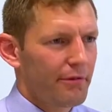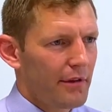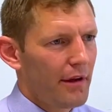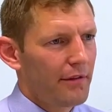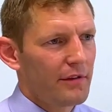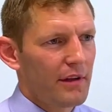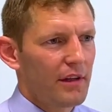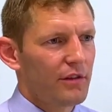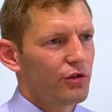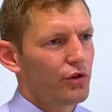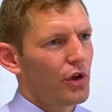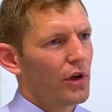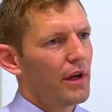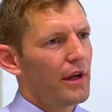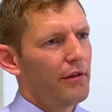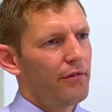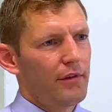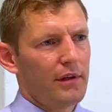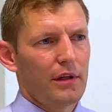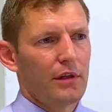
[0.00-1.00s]
and you have to have
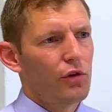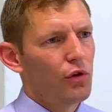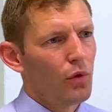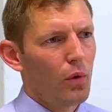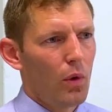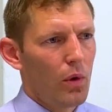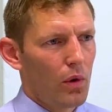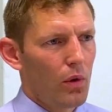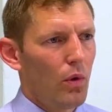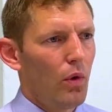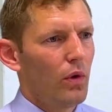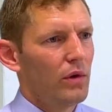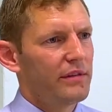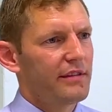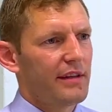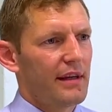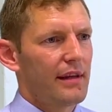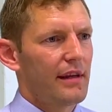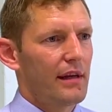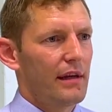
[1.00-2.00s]
that drive and your own
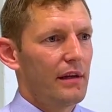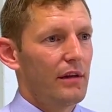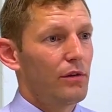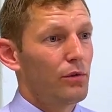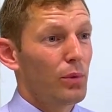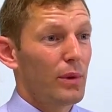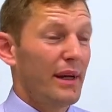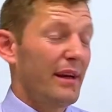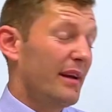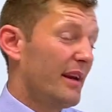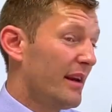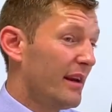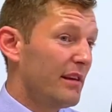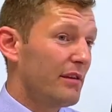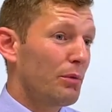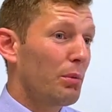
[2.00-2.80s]
goal setting as well.